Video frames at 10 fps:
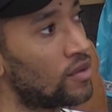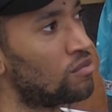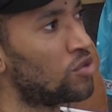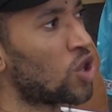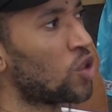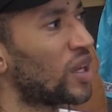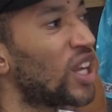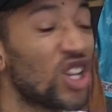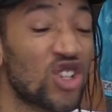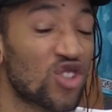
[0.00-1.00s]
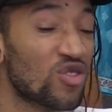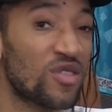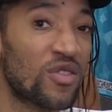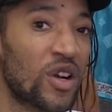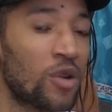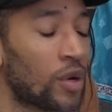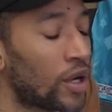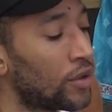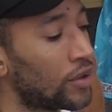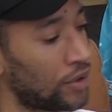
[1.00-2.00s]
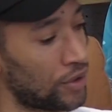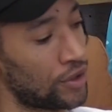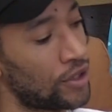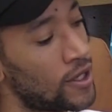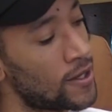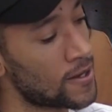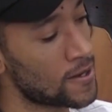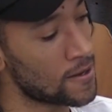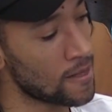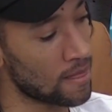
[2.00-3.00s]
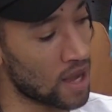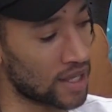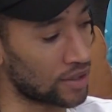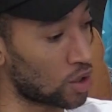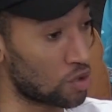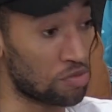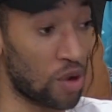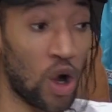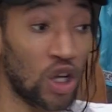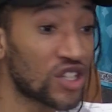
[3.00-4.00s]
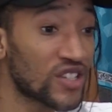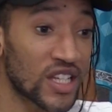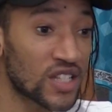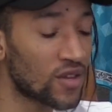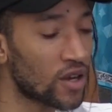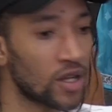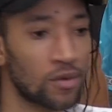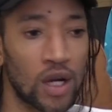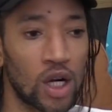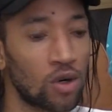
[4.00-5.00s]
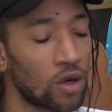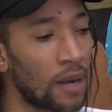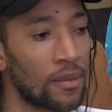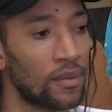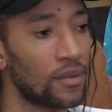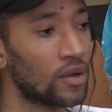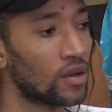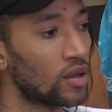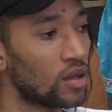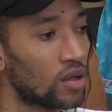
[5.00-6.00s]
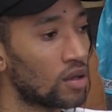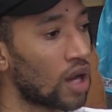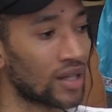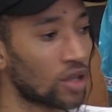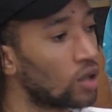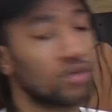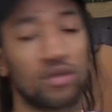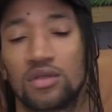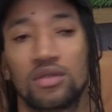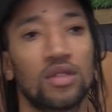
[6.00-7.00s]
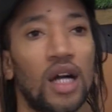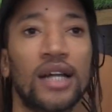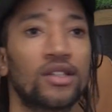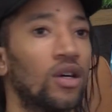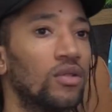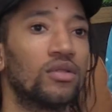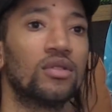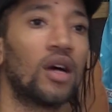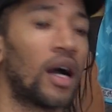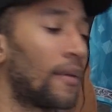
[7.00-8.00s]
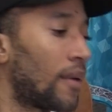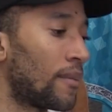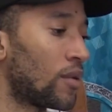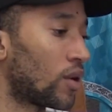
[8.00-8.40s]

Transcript: know history very well or I know politics very well or I don't. I'm